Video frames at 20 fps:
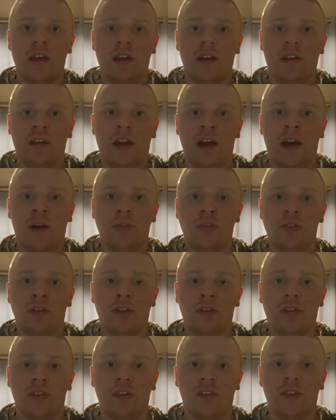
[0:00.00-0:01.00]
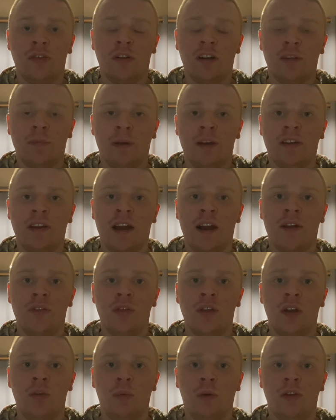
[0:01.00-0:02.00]
Now, this is directed by Gareth
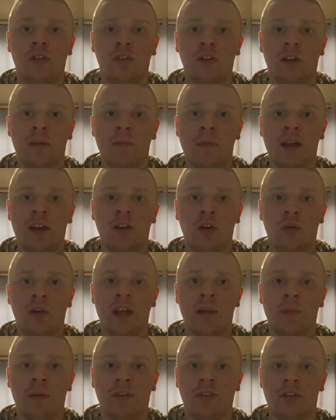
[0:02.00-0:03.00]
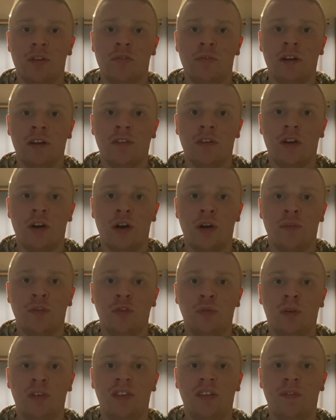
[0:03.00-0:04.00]
Edwards, who you may know him as the director of
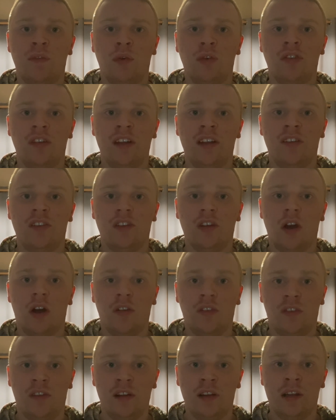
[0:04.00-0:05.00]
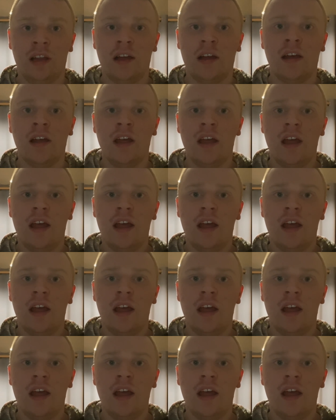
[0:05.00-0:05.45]
2014's Godzilla